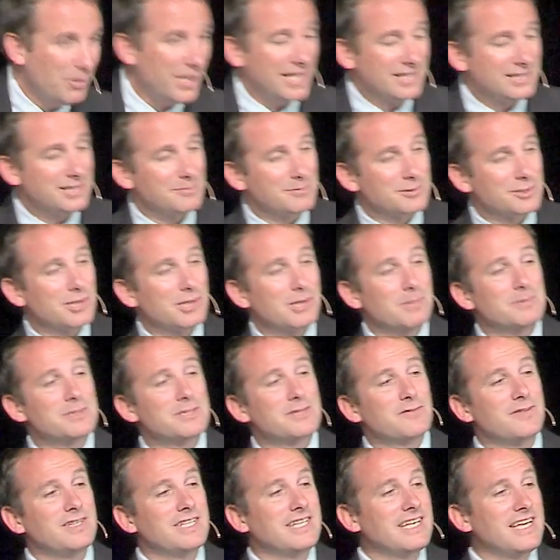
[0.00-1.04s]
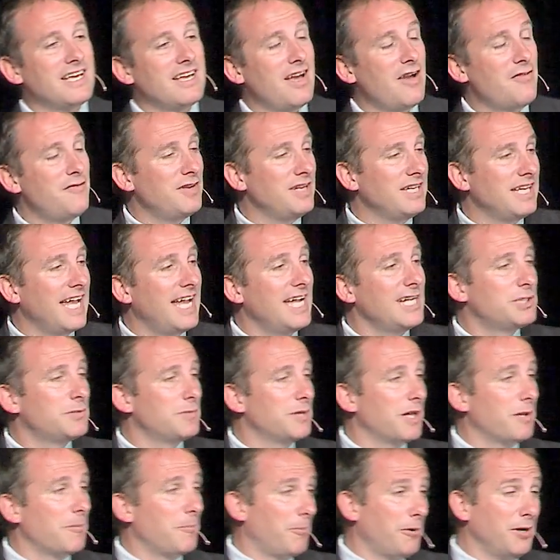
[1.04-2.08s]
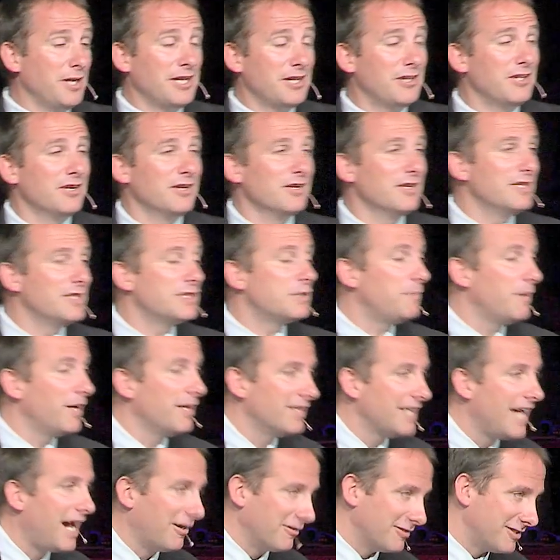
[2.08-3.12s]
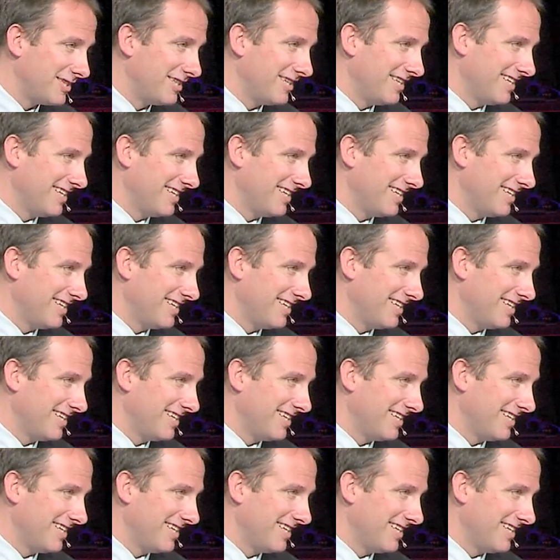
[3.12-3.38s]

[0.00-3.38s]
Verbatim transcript: we had some terms of, en- of engagement pretty clearly spelled out.